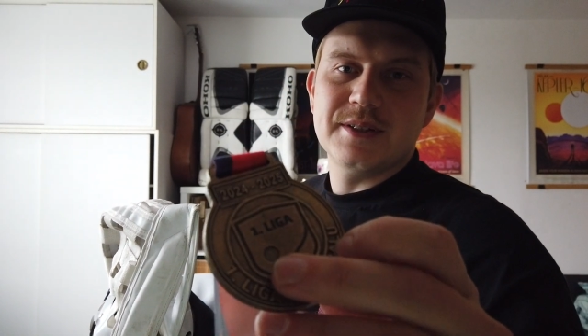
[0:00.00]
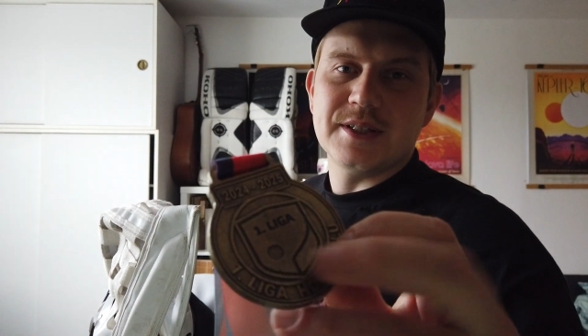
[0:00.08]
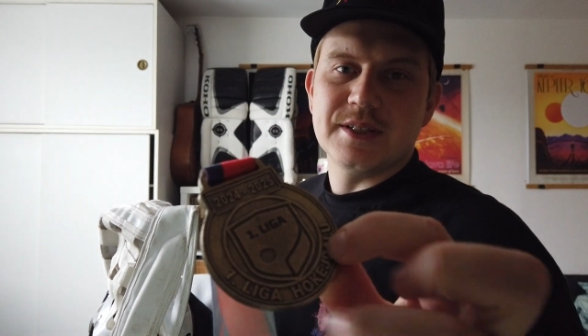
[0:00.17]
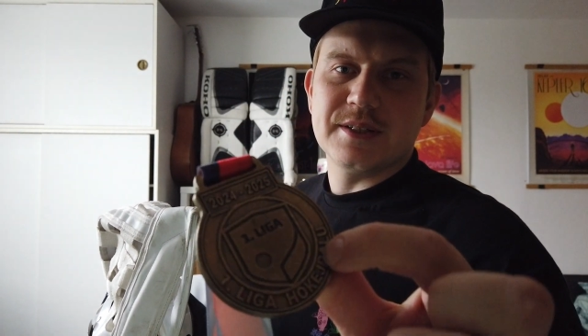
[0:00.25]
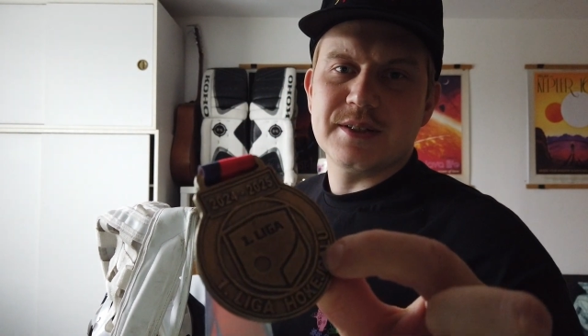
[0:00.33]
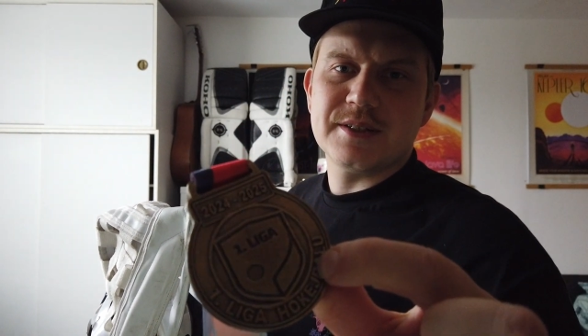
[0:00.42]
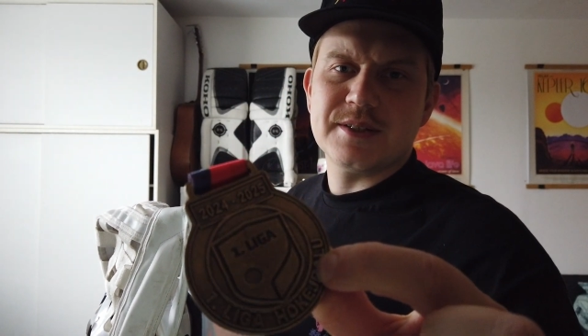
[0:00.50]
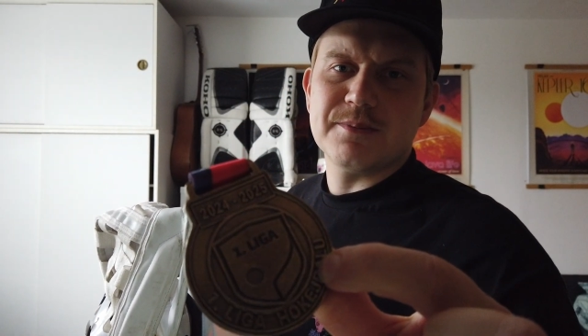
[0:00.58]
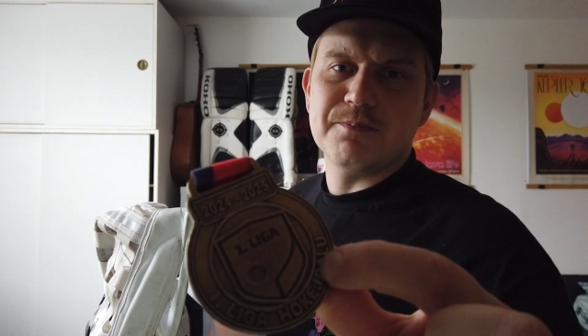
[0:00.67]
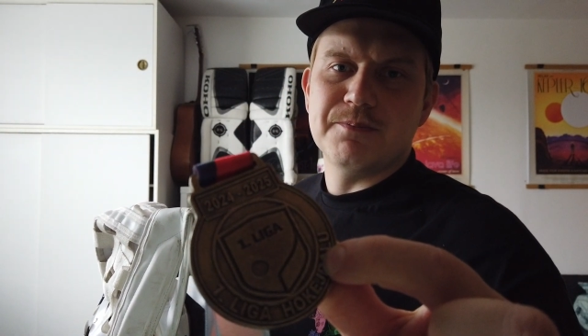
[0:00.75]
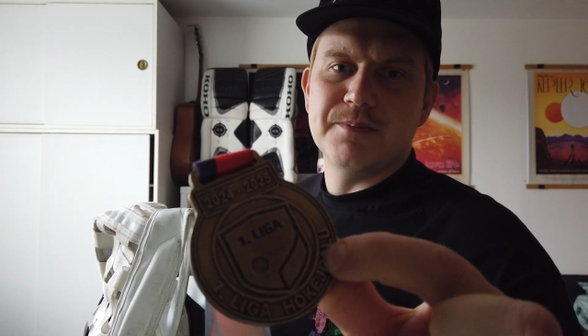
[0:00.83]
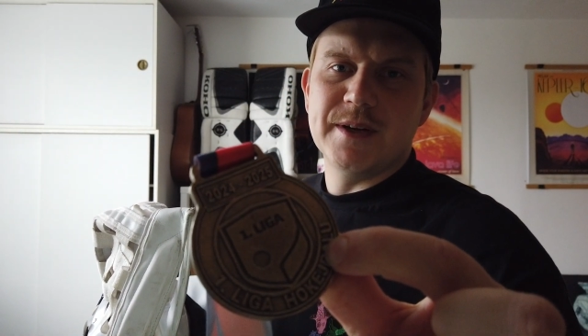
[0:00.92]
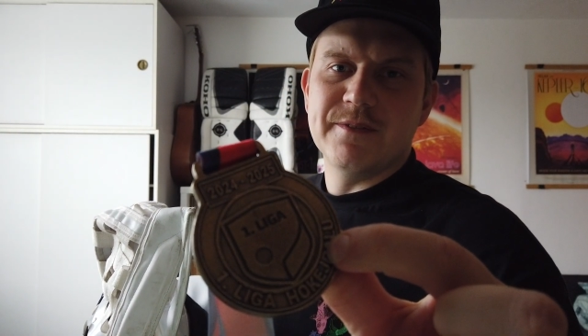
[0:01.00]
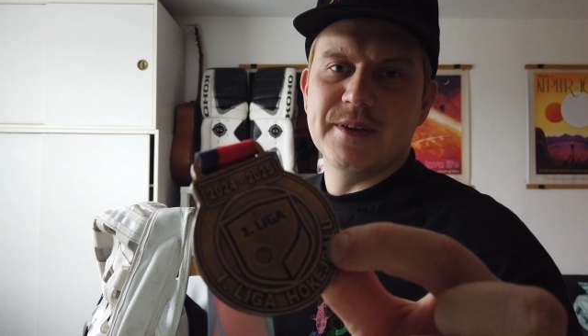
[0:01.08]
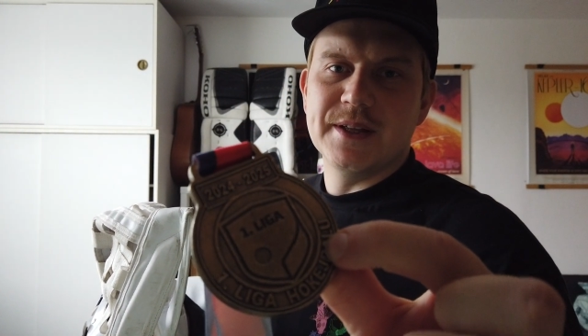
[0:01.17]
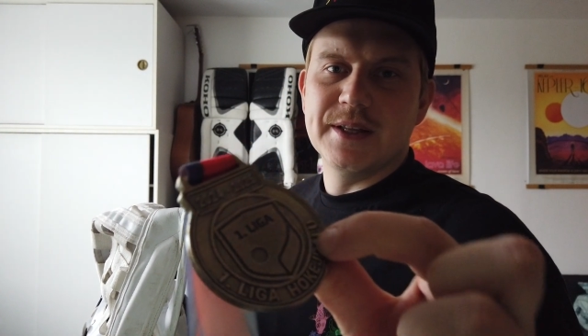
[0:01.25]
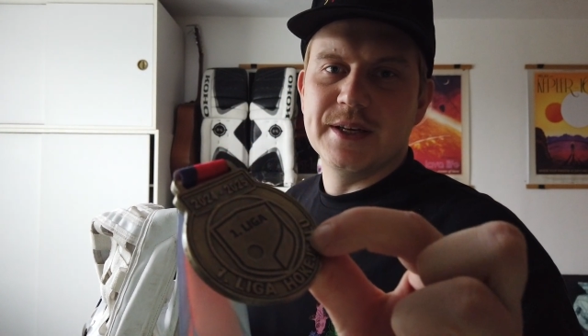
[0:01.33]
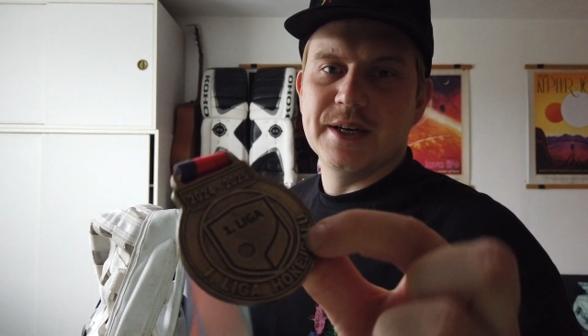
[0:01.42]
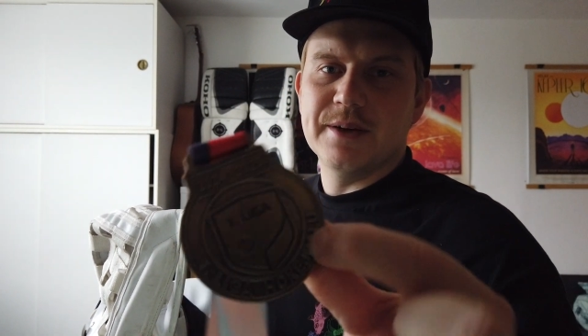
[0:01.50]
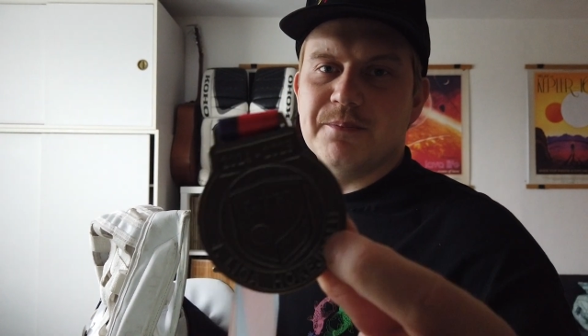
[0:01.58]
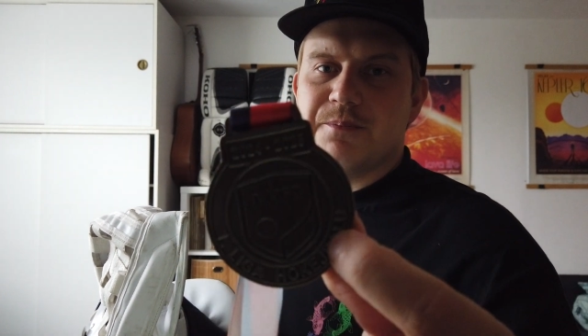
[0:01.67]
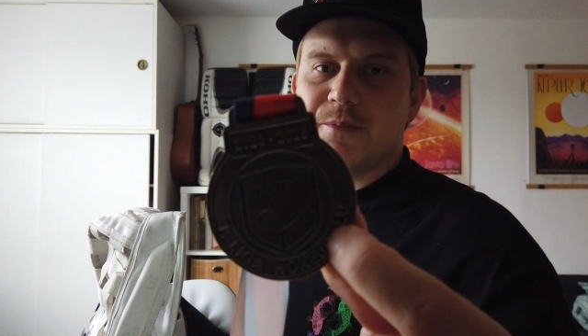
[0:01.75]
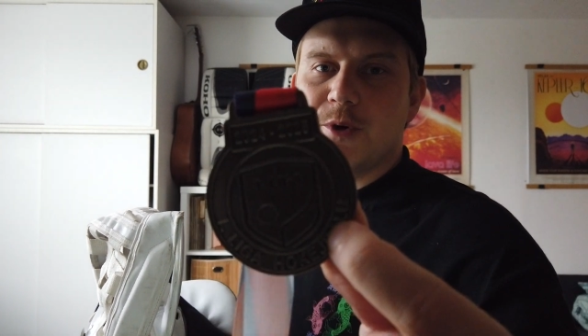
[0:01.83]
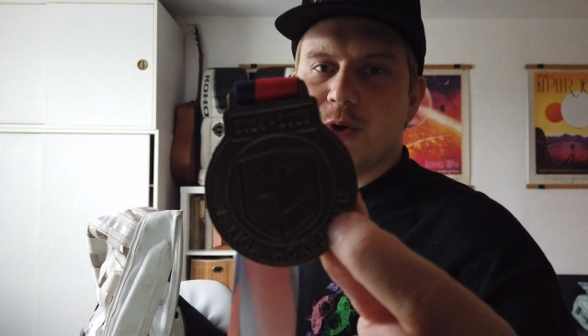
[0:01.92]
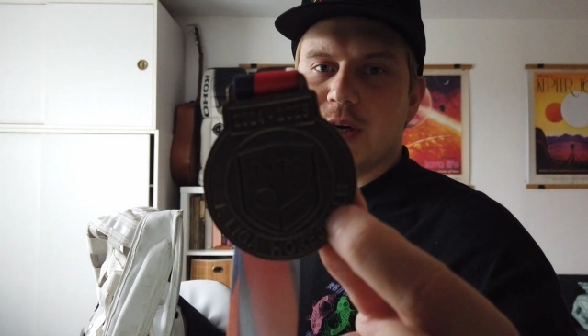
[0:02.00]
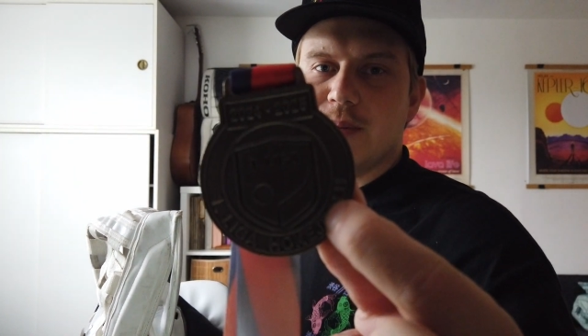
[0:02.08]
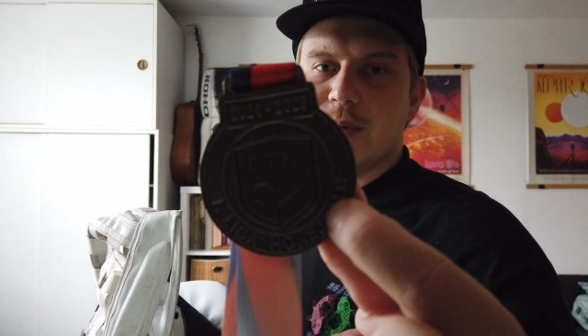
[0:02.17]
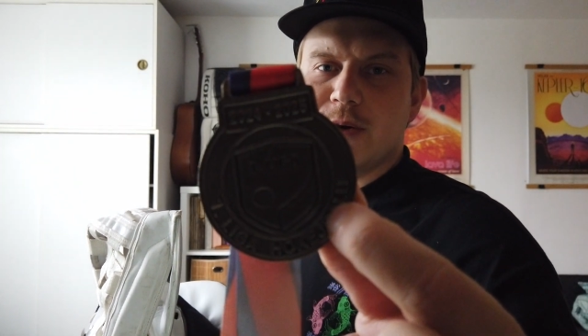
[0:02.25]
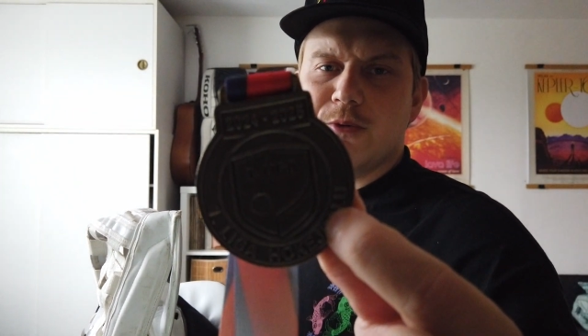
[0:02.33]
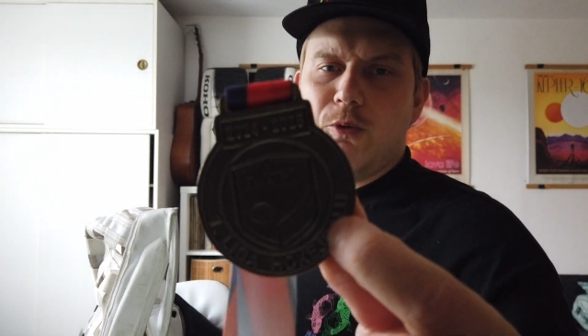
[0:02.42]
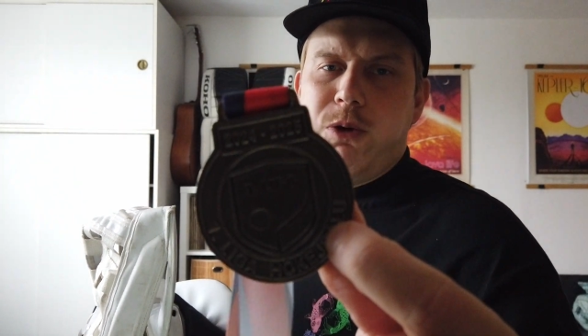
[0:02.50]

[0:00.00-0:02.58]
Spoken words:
It's první liga hokejbal,